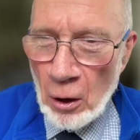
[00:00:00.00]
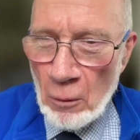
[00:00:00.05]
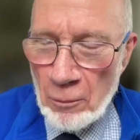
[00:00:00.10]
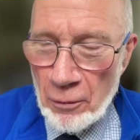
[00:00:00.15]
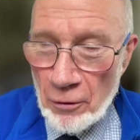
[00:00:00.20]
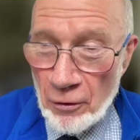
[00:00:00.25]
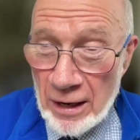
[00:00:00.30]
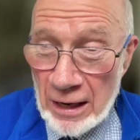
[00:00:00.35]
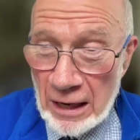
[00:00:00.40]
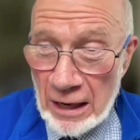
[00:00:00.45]

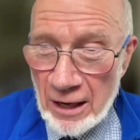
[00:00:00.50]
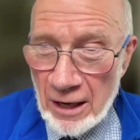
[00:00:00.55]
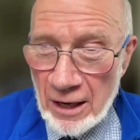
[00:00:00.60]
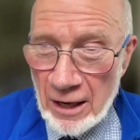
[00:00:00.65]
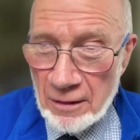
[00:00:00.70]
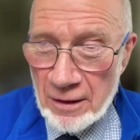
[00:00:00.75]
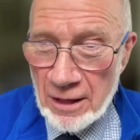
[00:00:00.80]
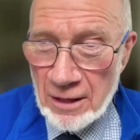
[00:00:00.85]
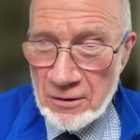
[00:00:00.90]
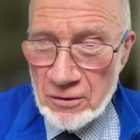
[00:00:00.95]
operate
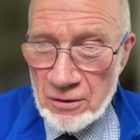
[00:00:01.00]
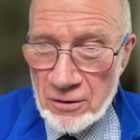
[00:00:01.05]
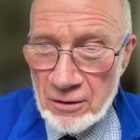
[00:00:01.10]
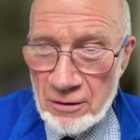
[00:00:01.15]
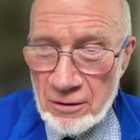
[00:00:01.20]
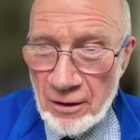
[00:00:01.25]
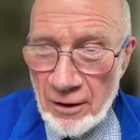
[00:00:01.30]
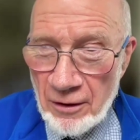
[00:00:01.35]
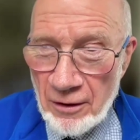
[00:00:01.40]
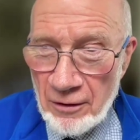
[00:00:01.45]
like that
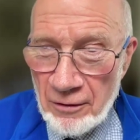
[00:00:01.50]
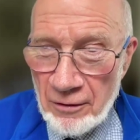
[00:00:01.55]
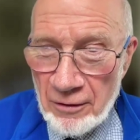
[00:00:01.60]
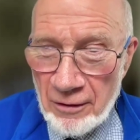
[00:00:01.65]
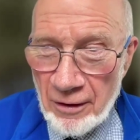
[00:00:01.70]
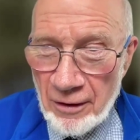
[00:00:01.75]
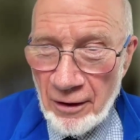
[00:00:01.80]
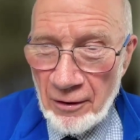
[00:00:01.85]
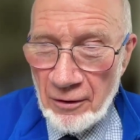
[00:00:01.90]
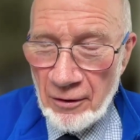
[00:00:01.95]

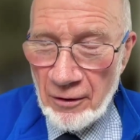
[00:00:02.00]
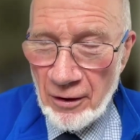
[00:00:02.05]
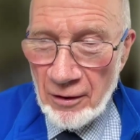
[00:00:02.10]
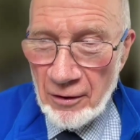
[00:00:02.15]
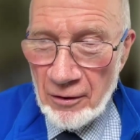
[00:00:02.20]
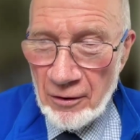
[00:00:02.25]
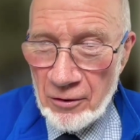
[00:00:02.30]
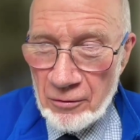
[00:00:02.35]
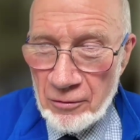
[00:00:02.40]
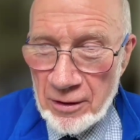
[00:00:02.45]

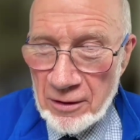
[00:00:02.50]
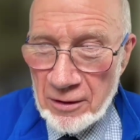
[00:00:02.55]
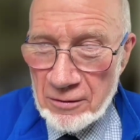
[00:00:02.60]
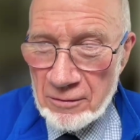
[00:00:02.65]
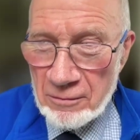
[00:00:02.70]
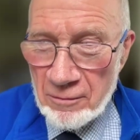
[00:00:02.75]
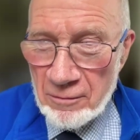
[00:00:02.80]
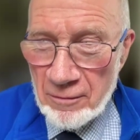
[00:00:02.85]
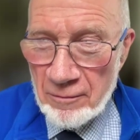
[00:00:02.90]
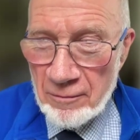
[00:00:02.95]
and do
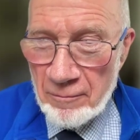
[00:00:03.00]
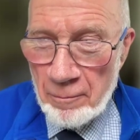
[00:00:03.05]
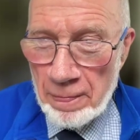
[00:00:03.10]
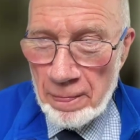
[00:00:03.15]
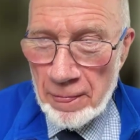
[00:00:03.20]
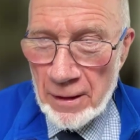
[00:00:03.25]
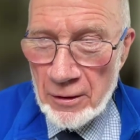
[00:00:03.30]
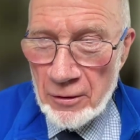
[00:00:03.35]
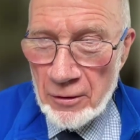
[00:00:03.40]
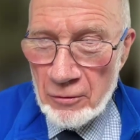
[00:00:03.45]
it
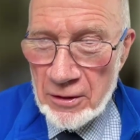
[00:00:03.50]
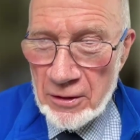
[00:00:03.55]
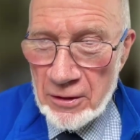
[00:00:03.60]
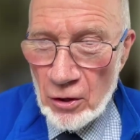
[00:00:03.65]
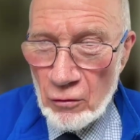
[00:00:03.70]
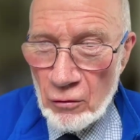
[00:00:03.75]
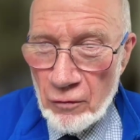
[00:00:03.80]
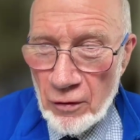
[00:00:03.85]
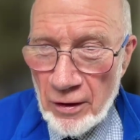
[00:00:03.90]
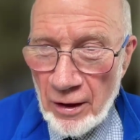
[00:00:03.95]

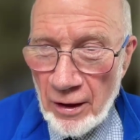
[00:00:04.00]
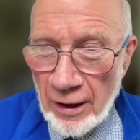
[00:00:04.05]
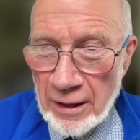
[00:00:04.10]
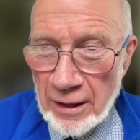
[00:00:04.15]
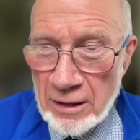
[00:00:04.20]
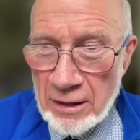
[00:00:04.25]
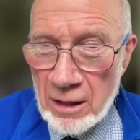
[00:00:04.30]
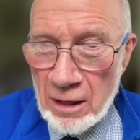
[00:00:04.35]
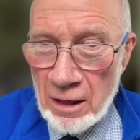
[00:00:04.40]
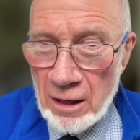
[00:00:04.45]

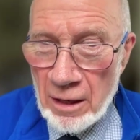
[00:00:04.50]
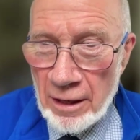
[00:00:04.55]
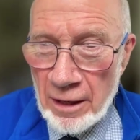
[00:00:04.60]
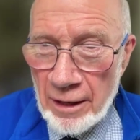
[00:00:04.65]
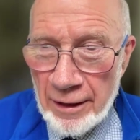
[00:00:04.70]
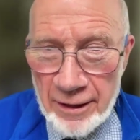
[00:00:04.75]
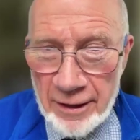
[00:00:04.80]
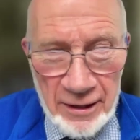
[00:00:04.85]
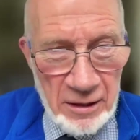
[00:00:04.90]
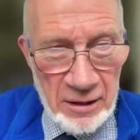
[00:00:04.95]
overnight.
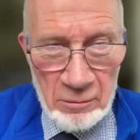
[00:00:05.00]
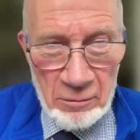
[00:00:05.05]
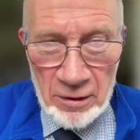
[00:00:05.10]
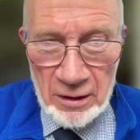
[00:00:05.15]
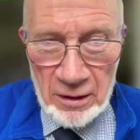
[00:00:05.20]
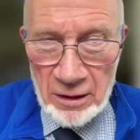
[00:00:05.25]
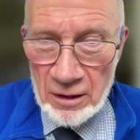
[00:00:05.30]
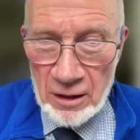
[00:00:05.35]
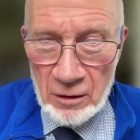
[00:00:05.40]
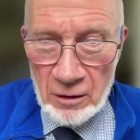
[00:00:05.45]
And it didn't
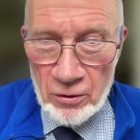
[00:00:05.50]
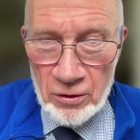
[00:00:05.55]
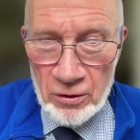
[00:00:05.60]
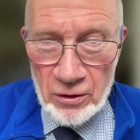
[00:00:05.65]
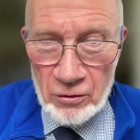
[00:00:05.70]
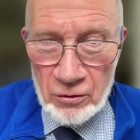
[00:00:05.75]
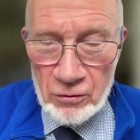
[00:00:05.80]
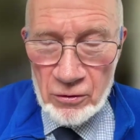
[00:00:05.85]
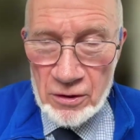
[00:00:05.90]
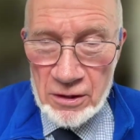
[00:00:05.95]
mean that they
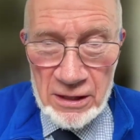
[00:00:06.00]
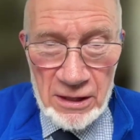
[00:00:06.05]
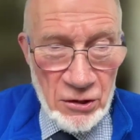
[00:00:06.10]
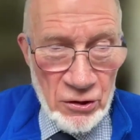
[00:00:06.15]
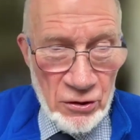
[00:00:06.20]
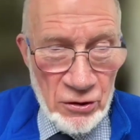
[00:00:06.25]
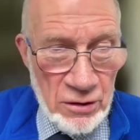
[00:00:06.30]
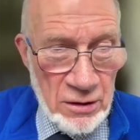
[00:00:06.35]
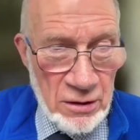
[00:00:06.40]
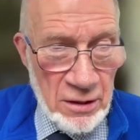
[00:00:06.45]
weren't good
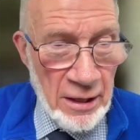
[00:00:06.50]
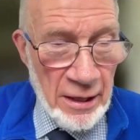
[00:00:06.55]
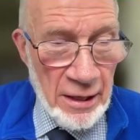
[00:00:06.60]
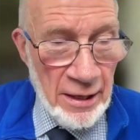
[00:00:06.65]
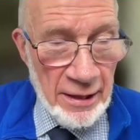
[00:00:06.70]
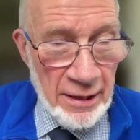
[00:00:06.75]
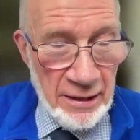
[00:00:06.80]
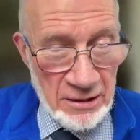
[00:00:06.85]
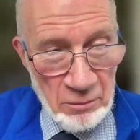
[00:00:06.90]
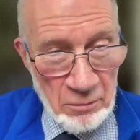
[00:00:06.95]
teachers.
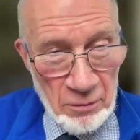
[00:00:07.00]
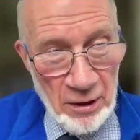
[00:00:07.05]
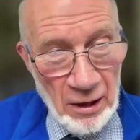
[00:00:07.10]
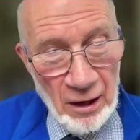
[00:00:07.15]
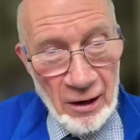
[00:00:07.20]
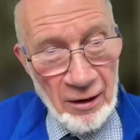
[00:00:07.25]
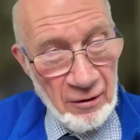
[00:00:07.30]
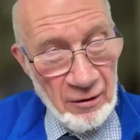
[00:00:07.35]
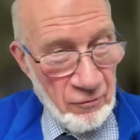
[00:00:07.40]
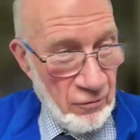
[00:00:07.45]
It's a
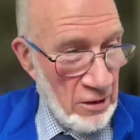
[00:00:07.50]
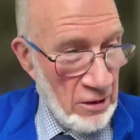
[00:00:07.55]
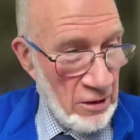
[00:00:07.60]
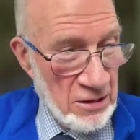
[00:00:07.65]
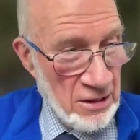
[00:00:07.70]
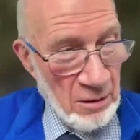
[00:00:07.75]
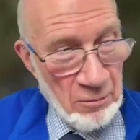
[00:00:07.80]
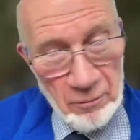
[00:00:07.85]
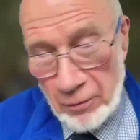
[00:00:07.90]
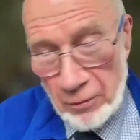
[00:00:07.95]
bit like, for
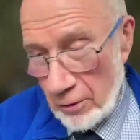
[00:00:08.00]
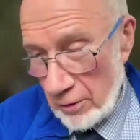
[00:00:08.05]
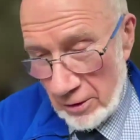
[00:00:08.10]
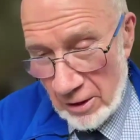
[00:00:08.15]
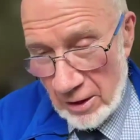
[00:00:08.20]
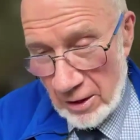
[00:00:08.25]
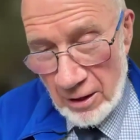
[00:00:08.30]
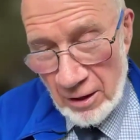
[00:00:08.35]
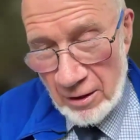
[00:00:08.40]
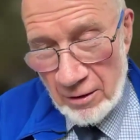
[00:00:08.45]

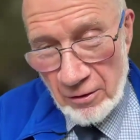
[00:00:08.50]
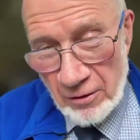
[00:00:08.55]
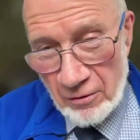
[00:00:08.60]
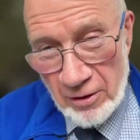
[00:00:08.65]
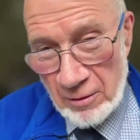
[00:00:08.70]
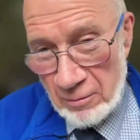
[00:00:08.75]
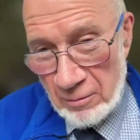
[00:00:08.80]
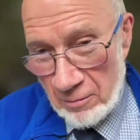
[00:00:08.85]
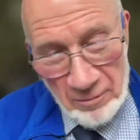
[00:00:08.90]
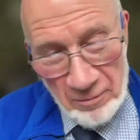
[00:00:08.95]
example,
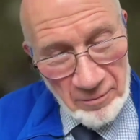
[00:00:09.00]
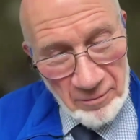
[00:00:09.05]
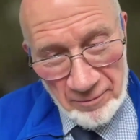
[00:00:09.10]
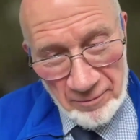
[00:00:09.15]
there